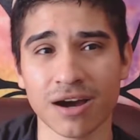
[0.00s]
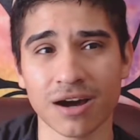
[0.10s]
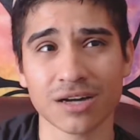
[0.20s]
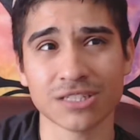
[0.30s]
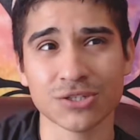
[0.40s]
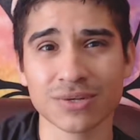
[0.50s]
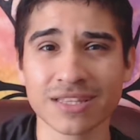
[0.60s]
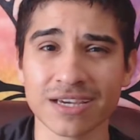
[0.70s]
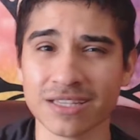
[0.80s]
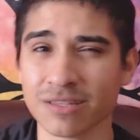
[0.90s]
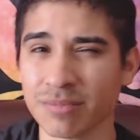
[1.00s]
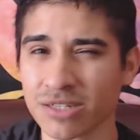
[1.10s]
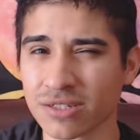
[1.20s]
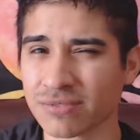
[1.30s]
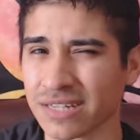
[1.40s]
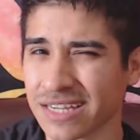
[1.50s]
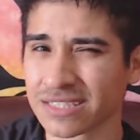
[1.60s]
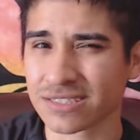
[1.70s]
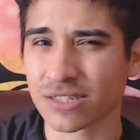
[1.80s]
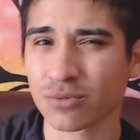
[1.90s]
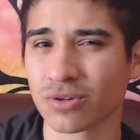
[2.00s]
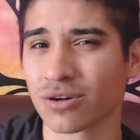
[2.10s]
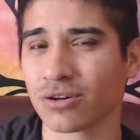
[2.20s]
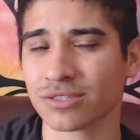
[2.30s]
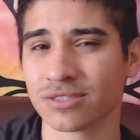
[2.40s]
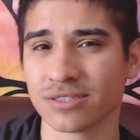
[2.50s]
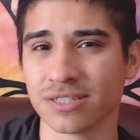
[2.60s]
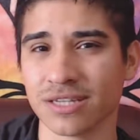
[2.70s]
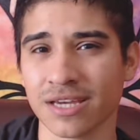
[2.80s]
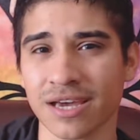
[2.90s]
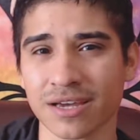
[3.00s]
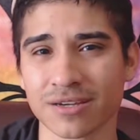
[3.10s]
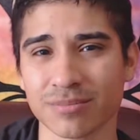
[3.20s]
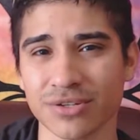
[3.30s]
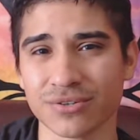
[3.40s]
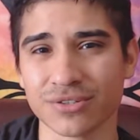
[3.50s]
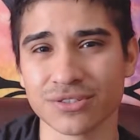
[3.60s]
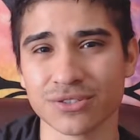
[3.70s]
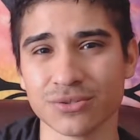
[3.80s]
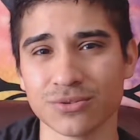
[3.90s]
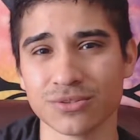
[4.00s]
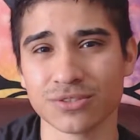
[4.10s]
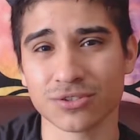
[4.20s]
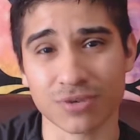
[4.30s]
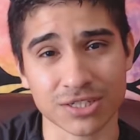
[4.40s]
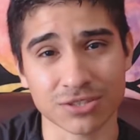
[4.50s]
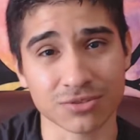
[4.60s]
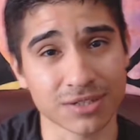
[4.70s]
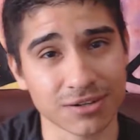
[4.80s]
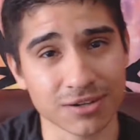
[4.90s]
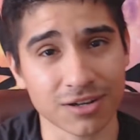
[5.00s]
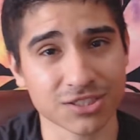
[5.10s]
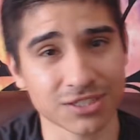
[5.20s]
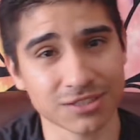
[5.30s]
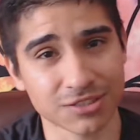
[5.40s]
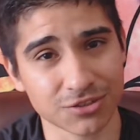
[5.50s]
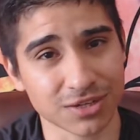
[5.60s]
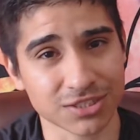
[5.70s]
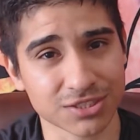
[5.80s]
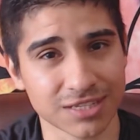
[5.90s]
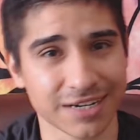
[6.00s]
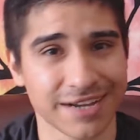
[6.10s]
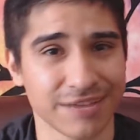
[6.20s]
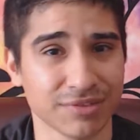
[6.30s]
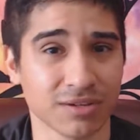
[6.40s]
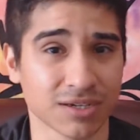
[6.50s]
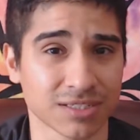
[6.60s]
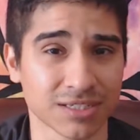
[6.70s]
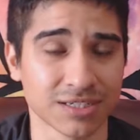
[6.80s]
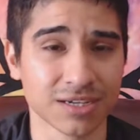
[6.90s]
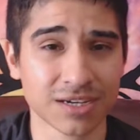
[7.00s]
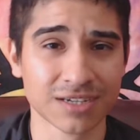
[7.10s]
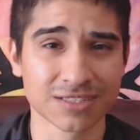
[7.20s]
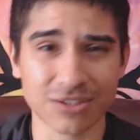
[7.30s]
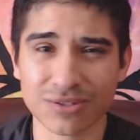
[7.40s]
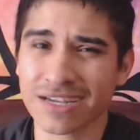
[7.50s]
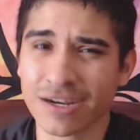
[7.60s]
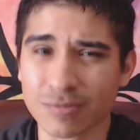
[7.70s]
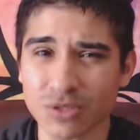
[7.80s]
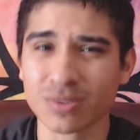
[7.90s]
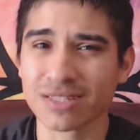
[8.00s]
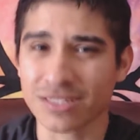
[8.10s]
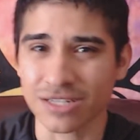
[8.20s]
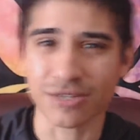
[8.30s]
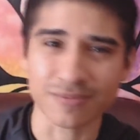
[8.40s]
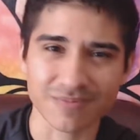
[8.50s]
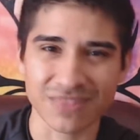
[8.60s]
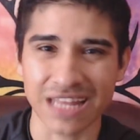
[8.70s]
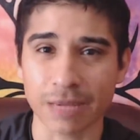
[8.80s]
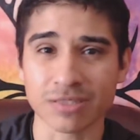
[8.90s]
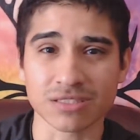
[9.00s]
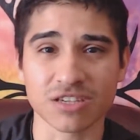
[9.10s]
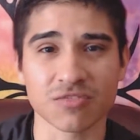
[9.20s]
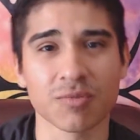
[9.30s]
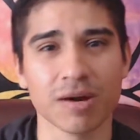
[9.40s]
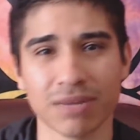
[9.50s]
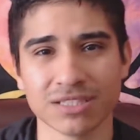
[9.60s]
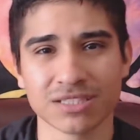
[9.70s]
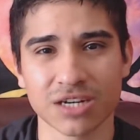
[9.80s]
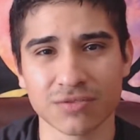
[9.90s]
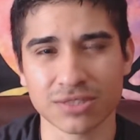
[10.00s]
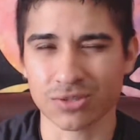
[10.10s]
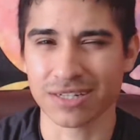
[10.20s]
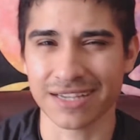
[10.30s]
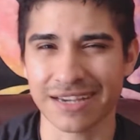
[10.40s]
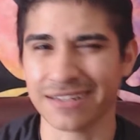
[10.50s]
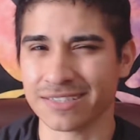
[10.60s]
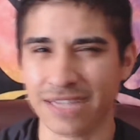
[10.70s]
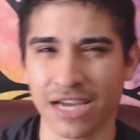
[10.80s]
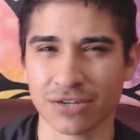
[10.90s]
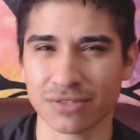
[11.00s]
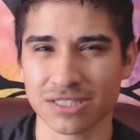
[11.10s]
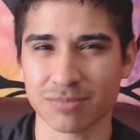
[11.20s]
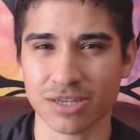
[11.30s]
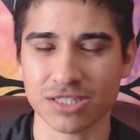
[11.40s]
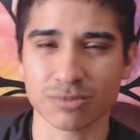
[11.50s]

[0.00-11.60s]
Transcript: doing that in the middle of a hit stun will cause the computer to directional air dodge in the direction that I have it locked in. So it helps with, labbing stuff by myself and trying to get it as accurate as possible.